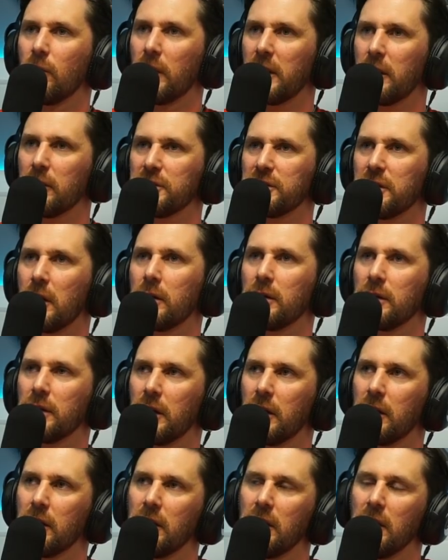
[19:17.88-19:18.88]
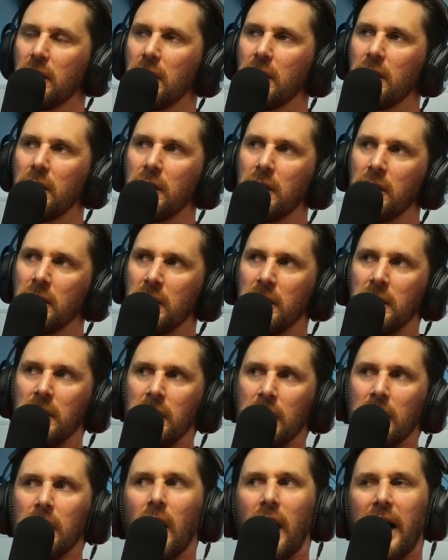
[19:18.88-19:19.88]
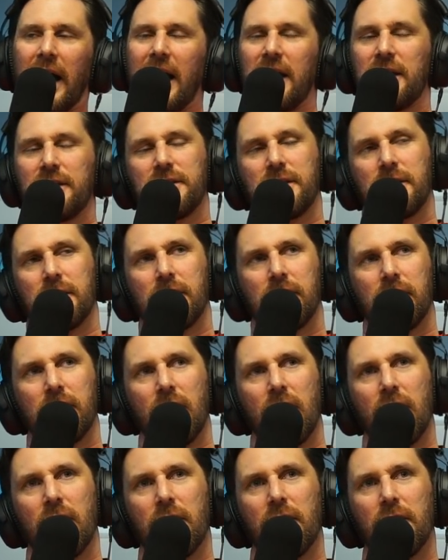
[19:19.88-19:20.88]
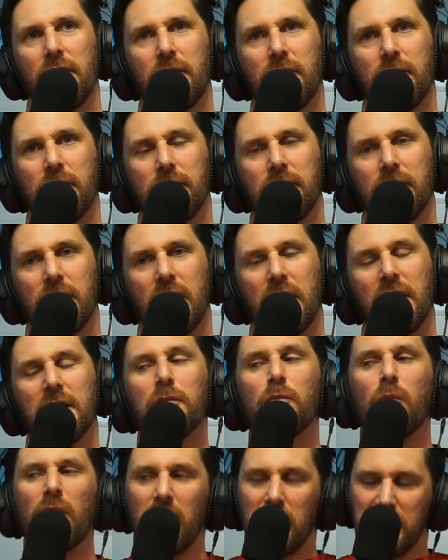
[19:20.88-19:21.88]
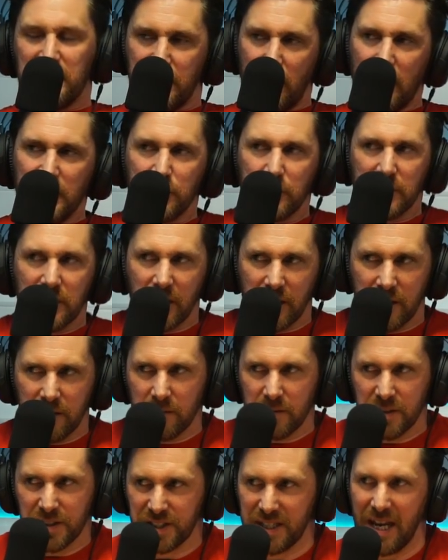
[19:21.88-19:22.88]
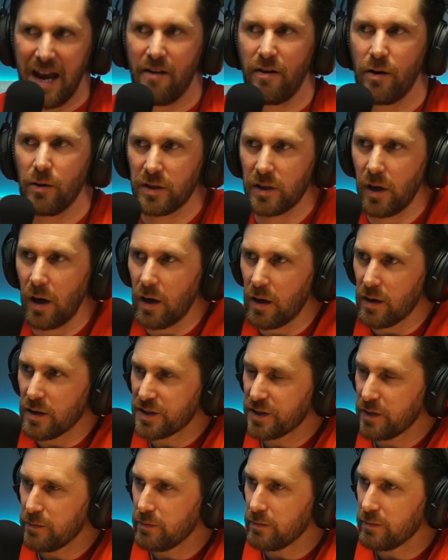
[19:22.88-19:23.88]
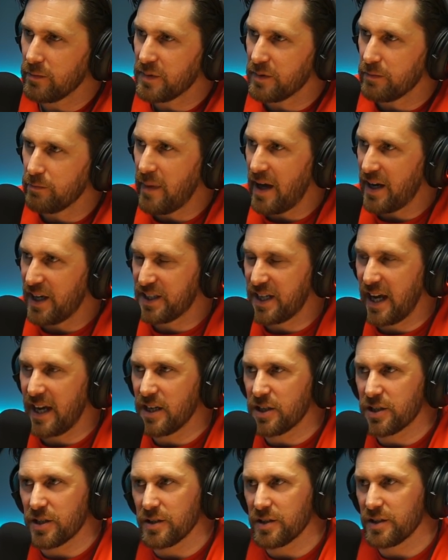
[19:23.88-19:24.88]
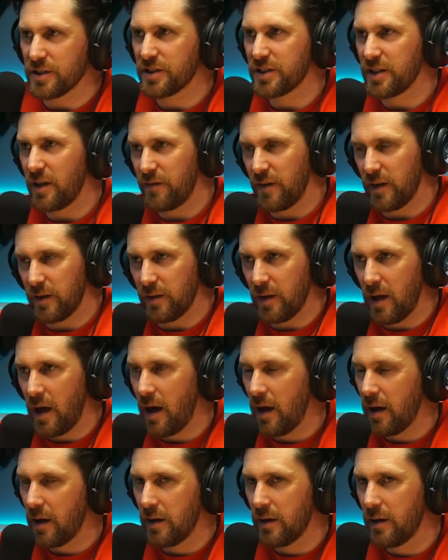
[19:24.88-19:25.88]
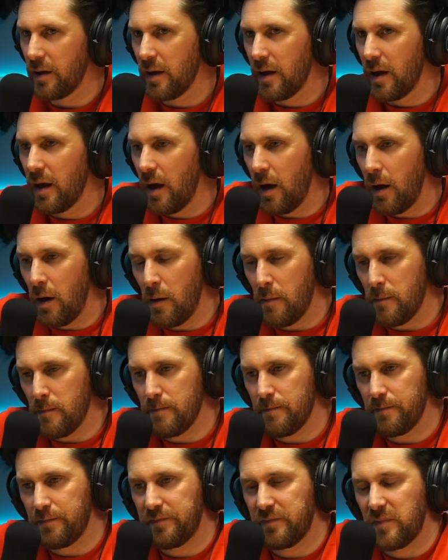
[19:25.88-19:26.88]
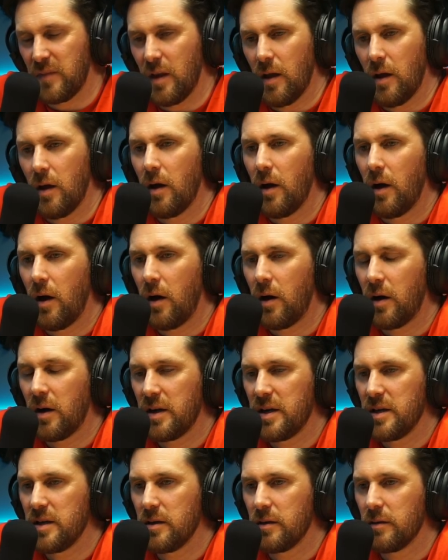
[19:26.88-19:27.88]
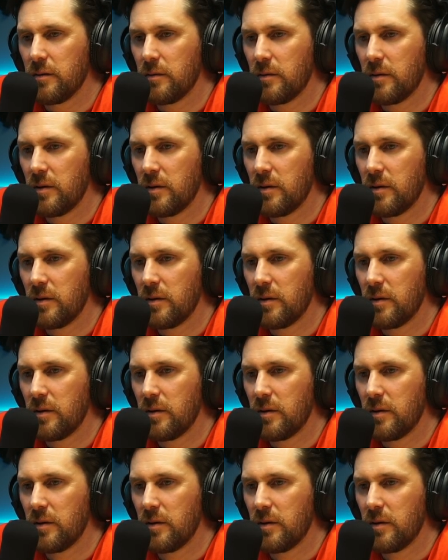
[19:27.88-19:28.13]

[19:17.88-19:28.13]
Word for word: when I was younger, I had and when I started doing like tarot cards and meditations and stuff like that, yeah, um, I